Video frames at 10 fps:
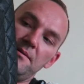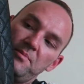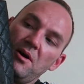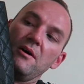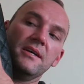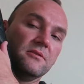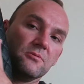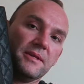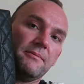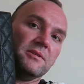pocket, or
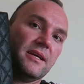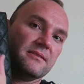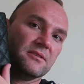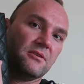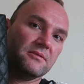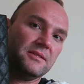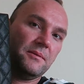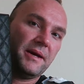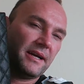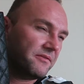whatever that's called in
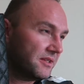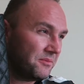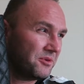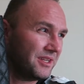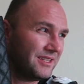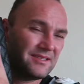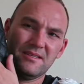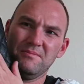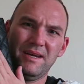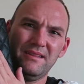the back. I think the Mona Lisa
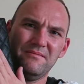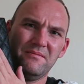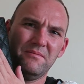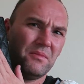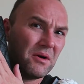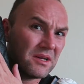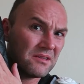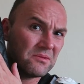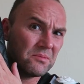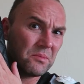smile
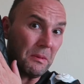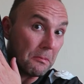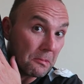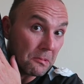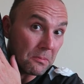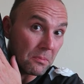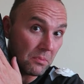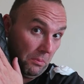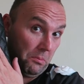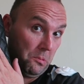pocket. I
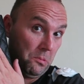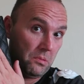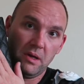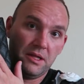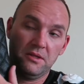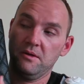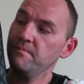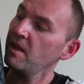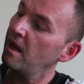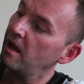don't
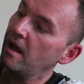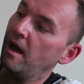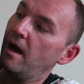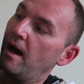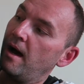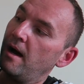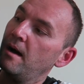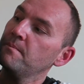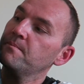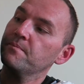
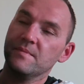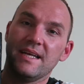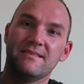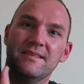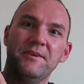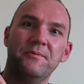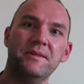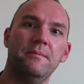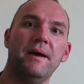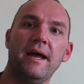know. That's here
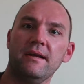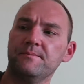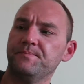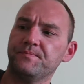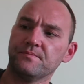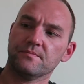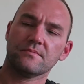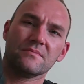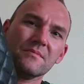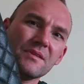in the back.
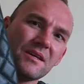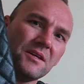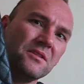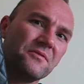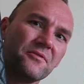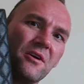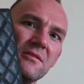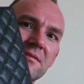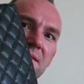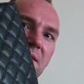In the
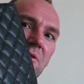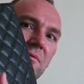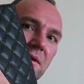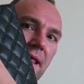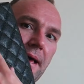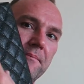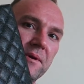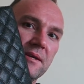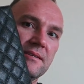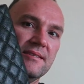front, the
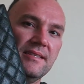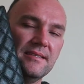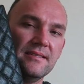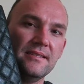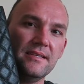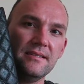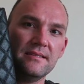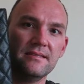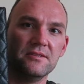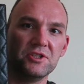overlapping
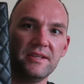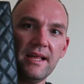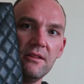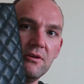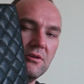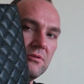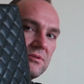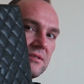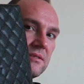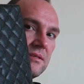CCs, the Chanel
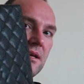logos.